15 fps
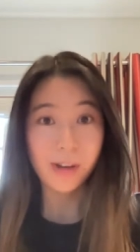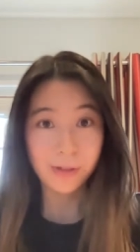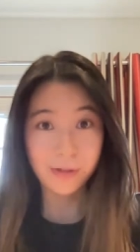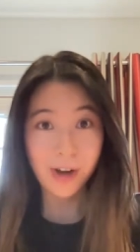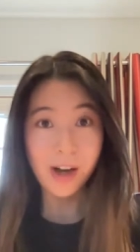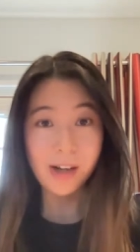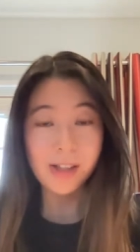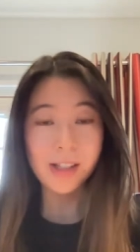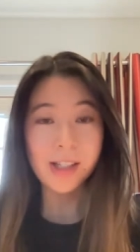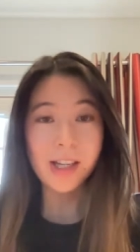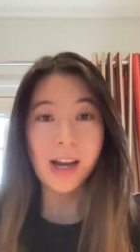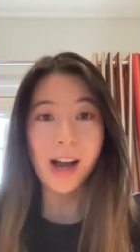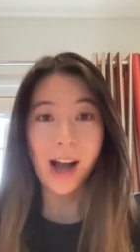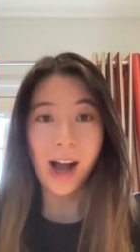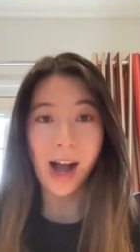First,
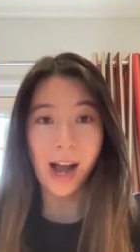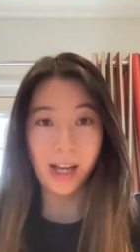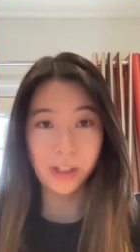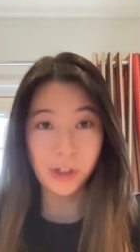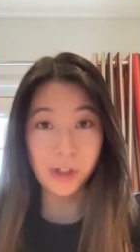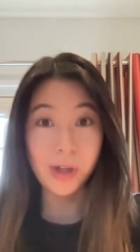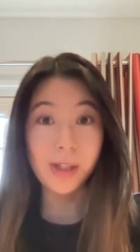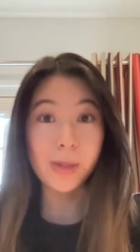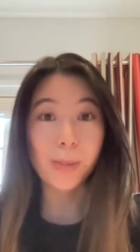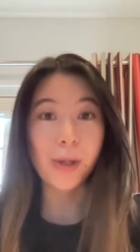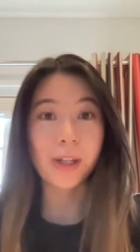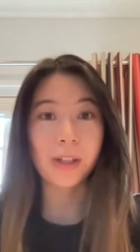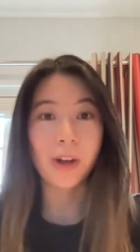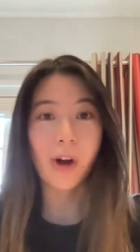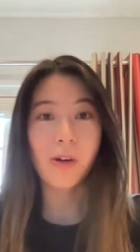I need to
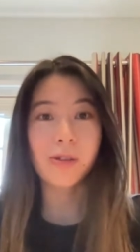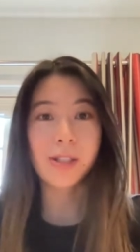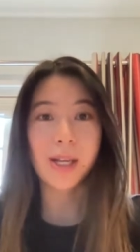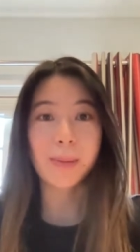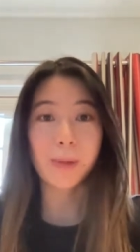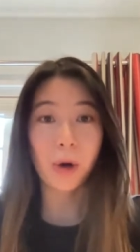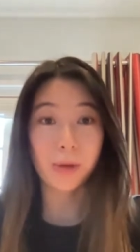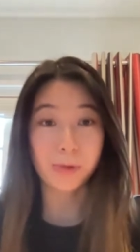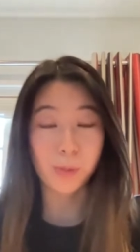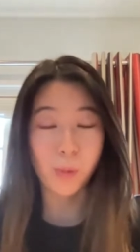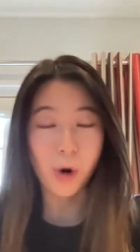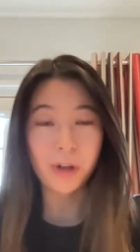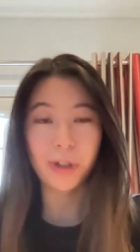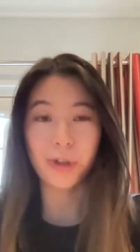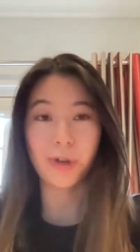explain the concept of
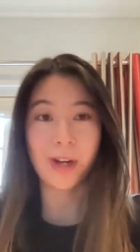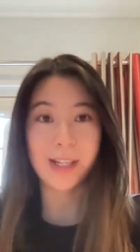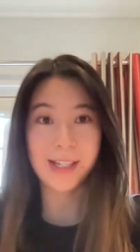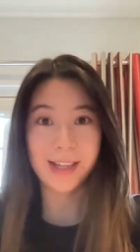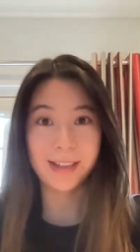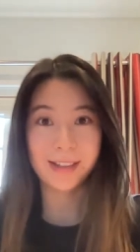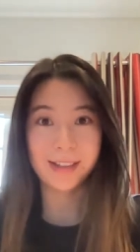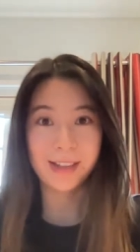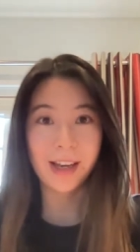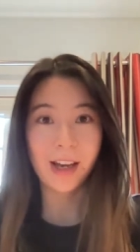wash trading.